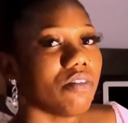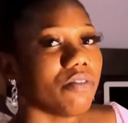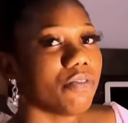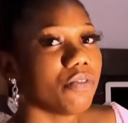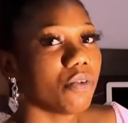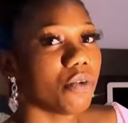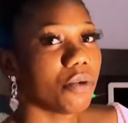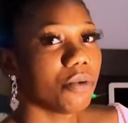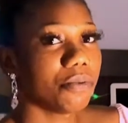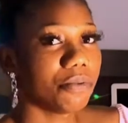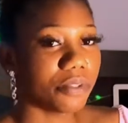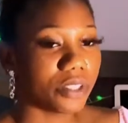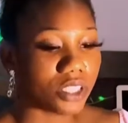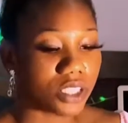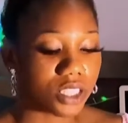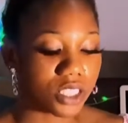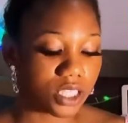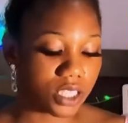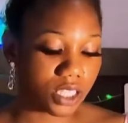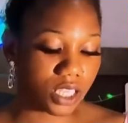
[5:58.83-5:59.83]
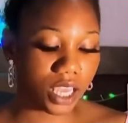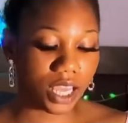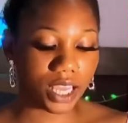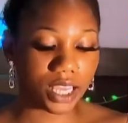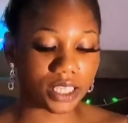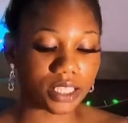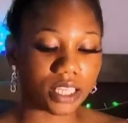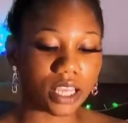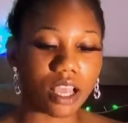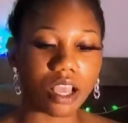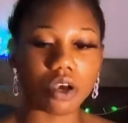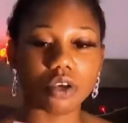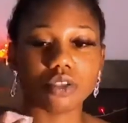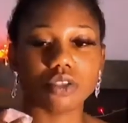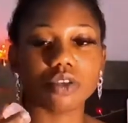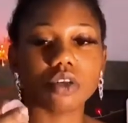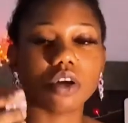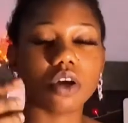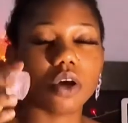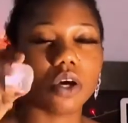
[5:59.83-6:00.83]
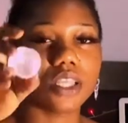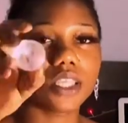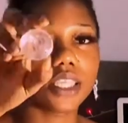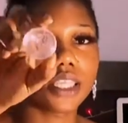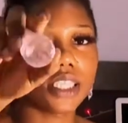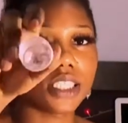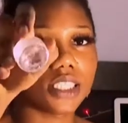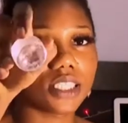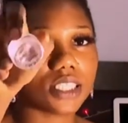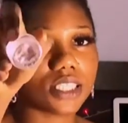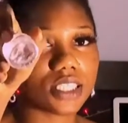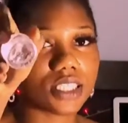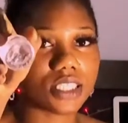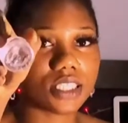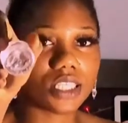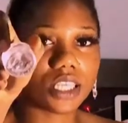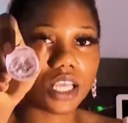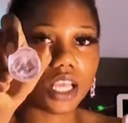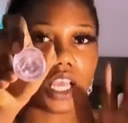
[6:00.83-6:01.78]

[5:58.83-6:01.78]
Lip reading: for it. And I also got this.